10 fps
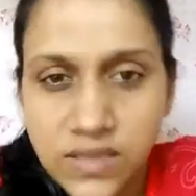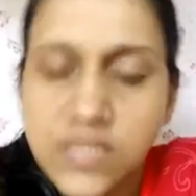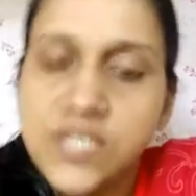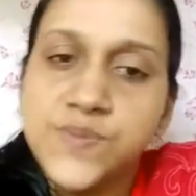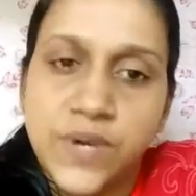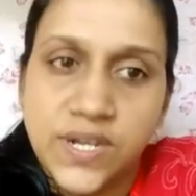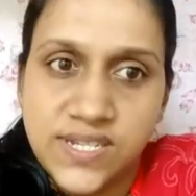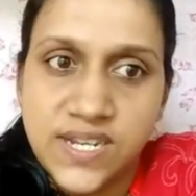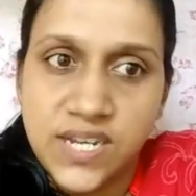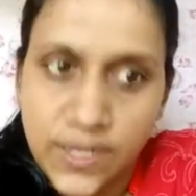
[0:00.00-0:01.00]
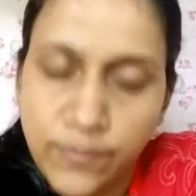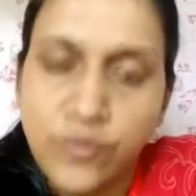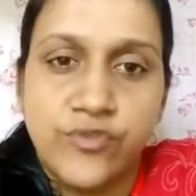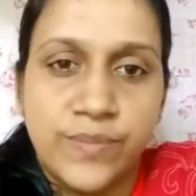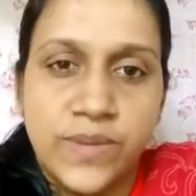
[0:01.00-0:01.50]
This particular
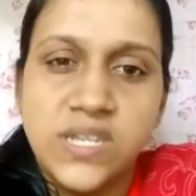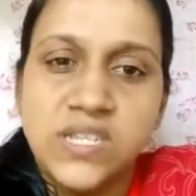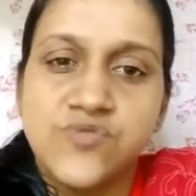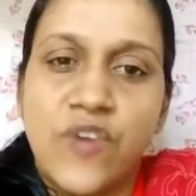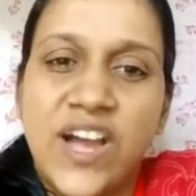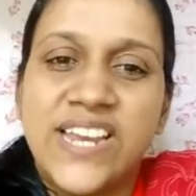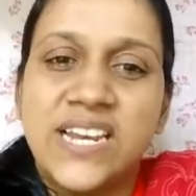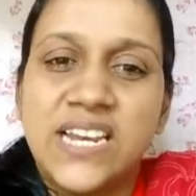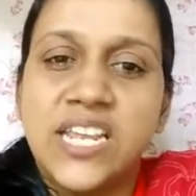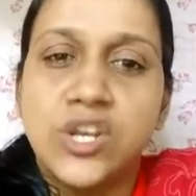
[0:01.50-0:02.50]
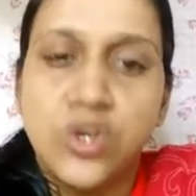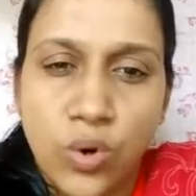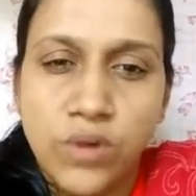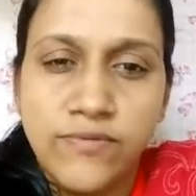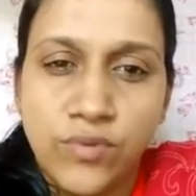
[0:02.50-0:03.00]
movement is widely
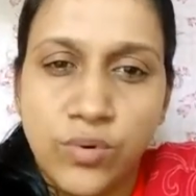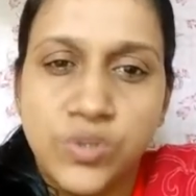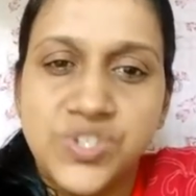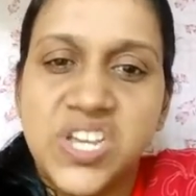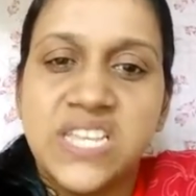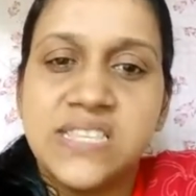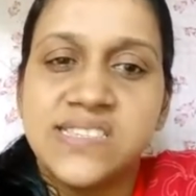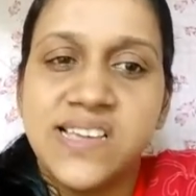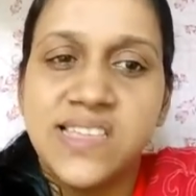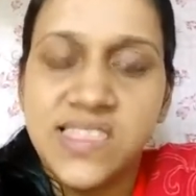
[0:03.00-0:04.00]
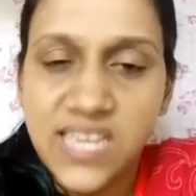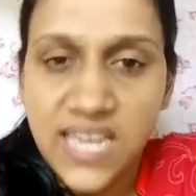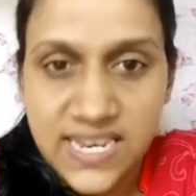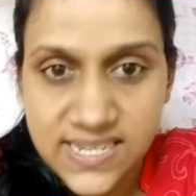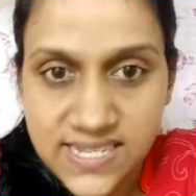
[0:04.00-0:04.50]
known for changing the
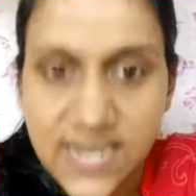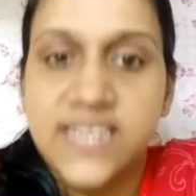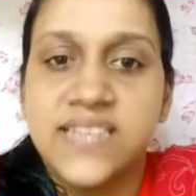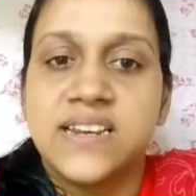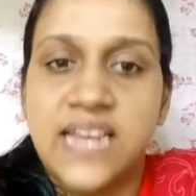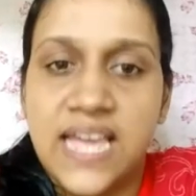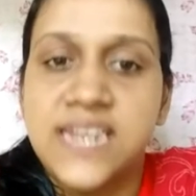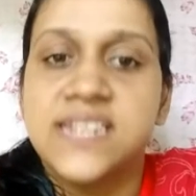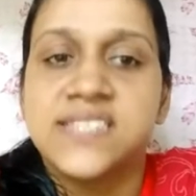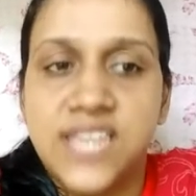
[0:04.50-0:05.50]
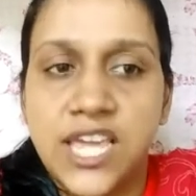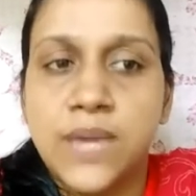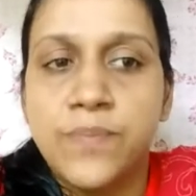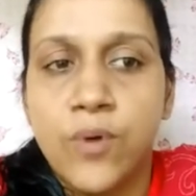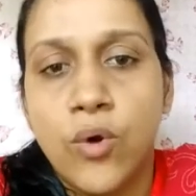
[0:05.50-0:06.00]
entire
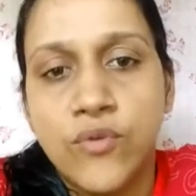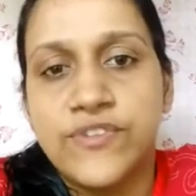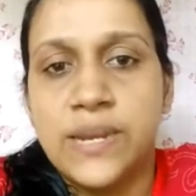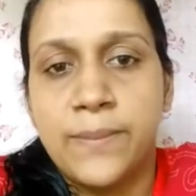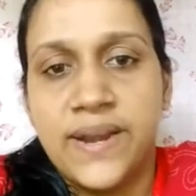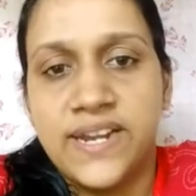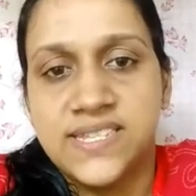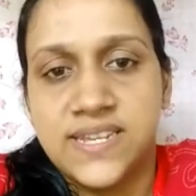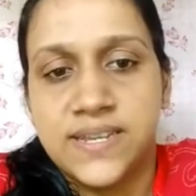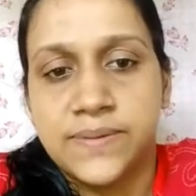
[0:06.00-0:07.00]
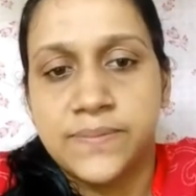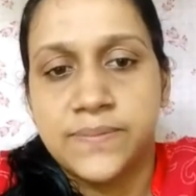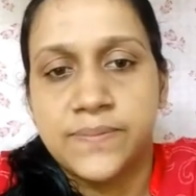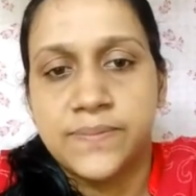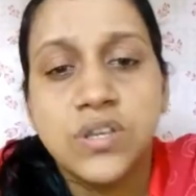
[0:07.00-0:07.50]
landscape of film editing.
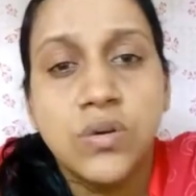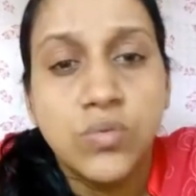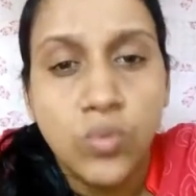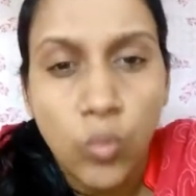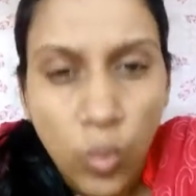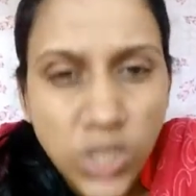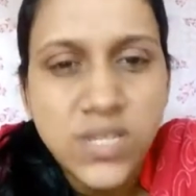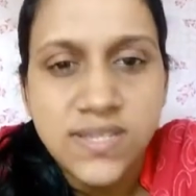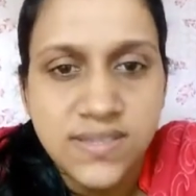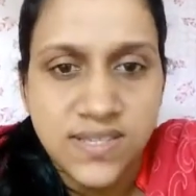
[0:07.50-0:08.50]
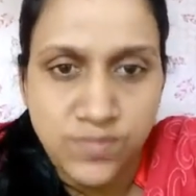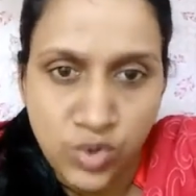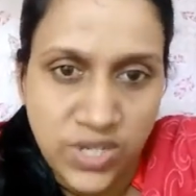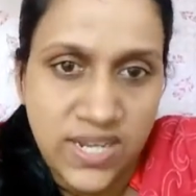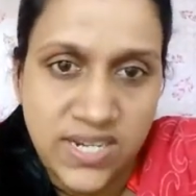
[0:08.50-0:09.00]
What is this
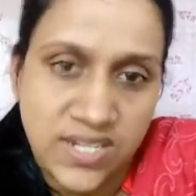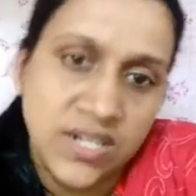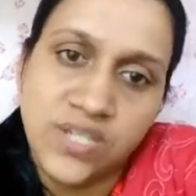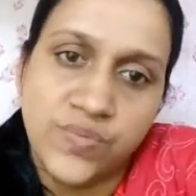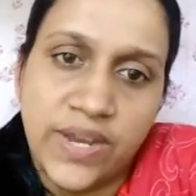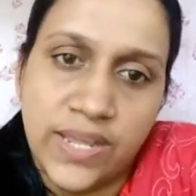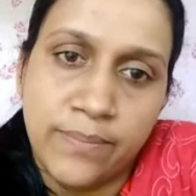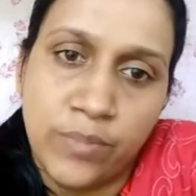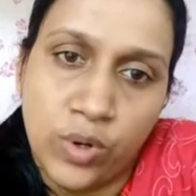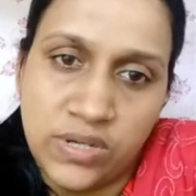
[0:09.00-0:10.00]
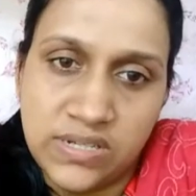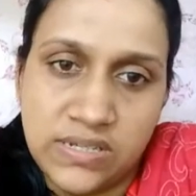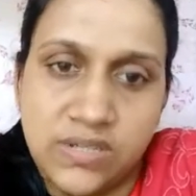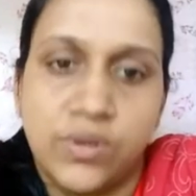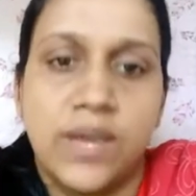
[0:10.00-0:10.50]
montage? It is very
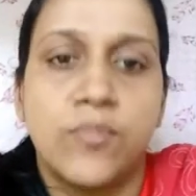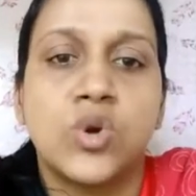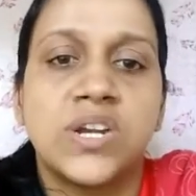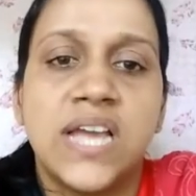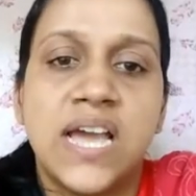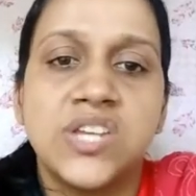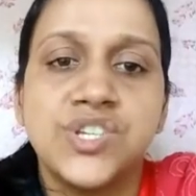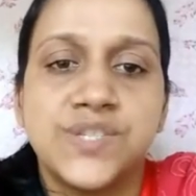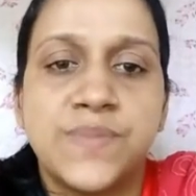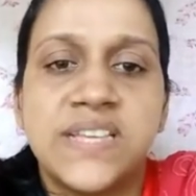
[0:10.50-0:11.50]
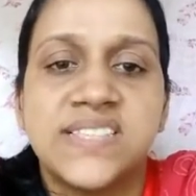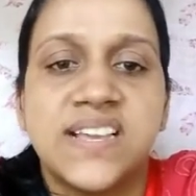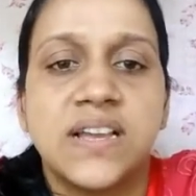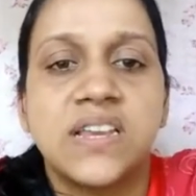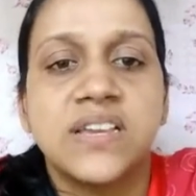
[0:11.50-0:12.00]
important. Okay, montage is
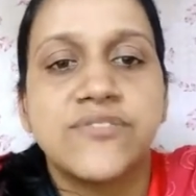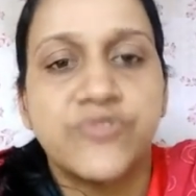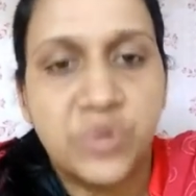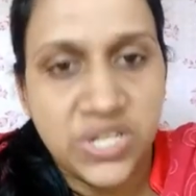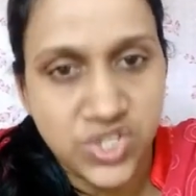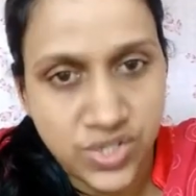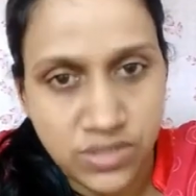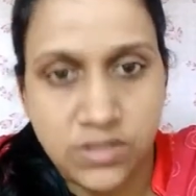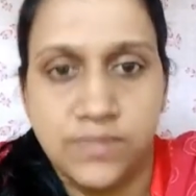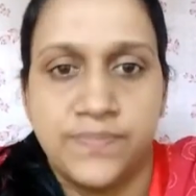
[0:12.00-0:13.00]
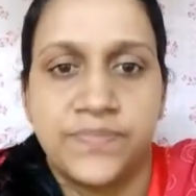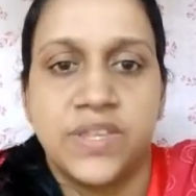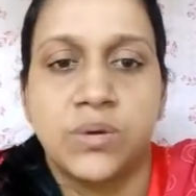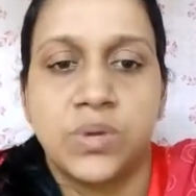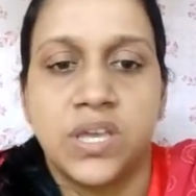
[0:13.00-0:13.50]
basically a French term,
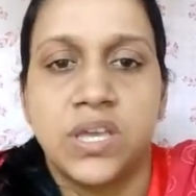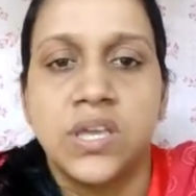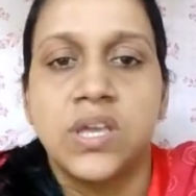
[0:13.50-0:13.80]
okay,